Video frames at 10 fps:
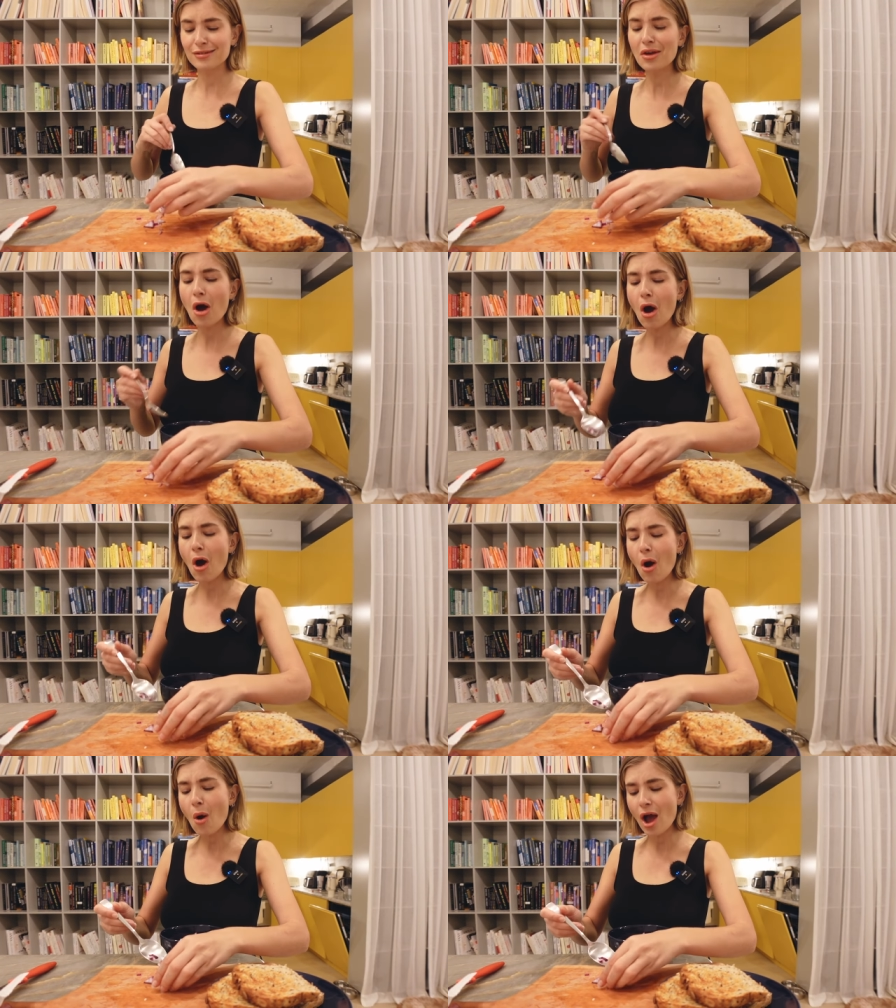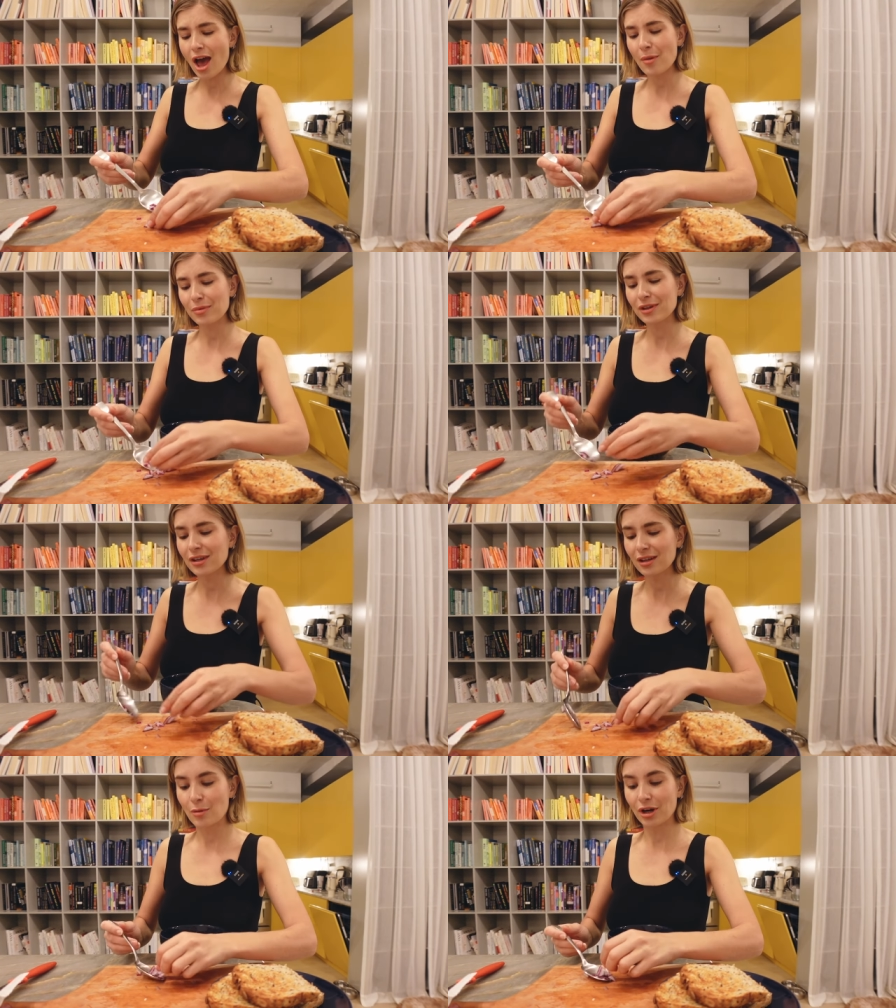so happy
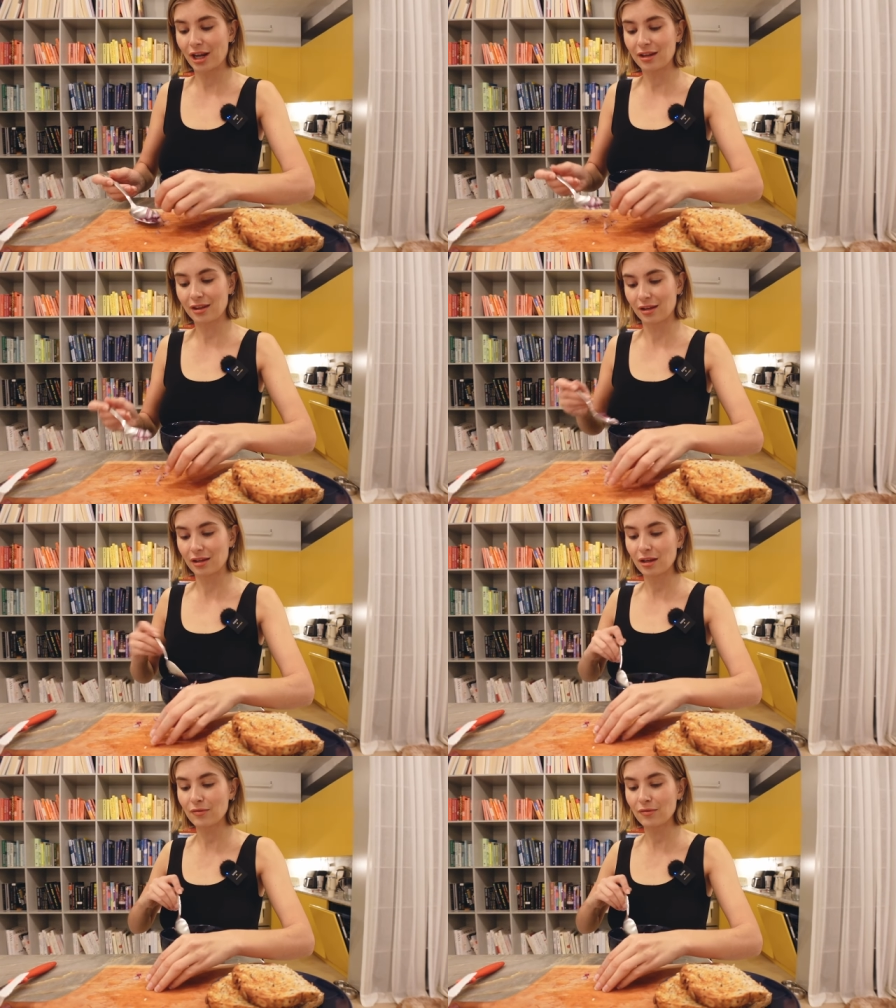about anything.